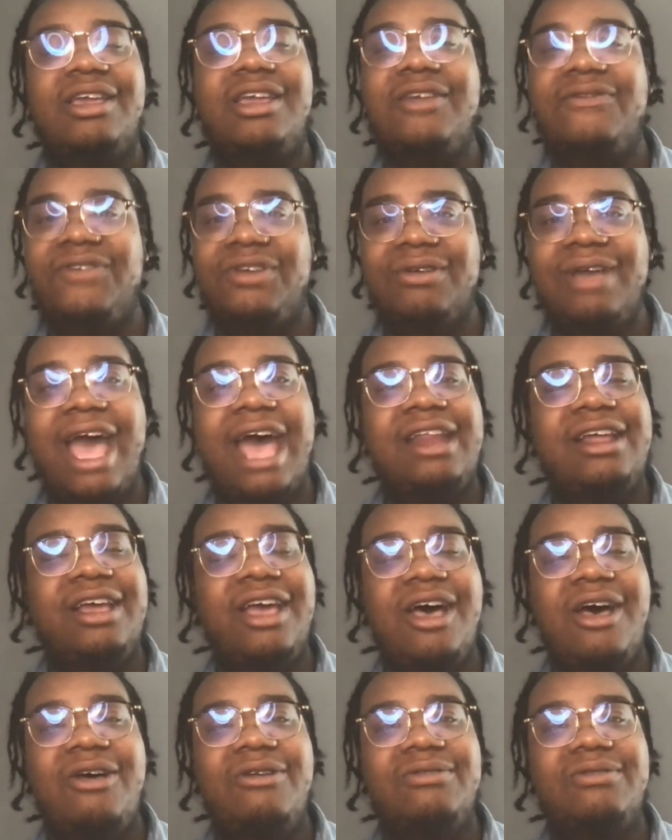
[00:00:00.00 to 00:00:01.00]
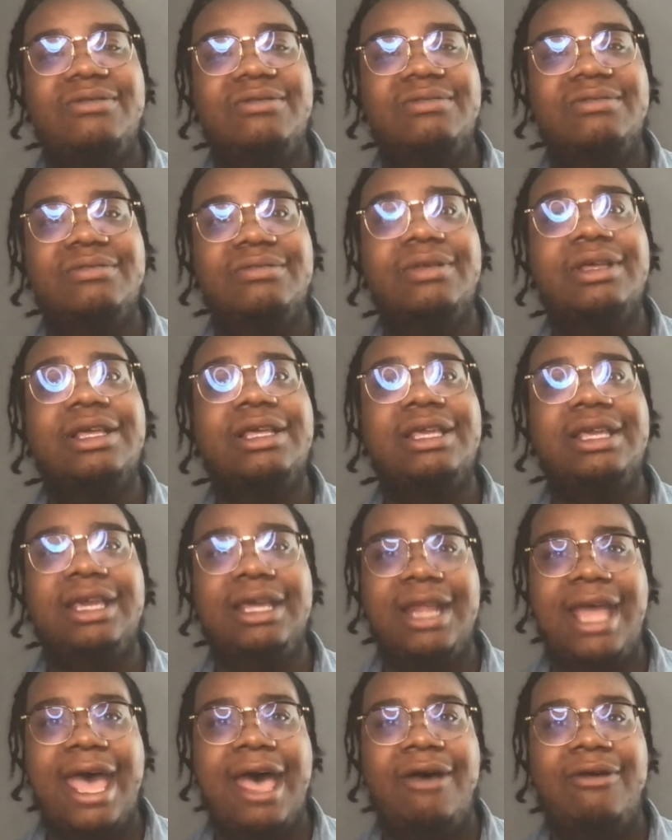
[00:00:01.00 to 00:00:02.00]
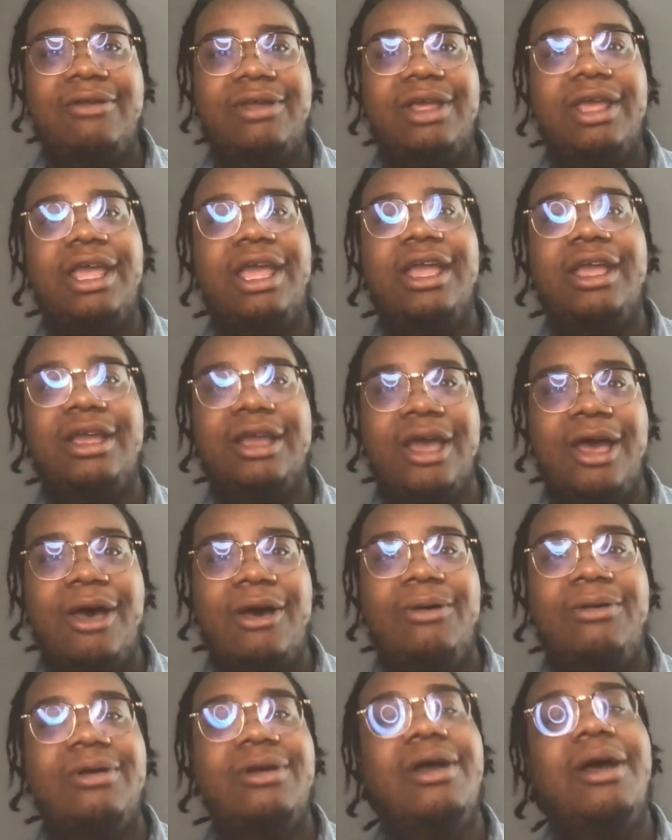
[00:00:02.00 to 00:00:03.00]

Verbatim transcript: if you got to go, get out and go.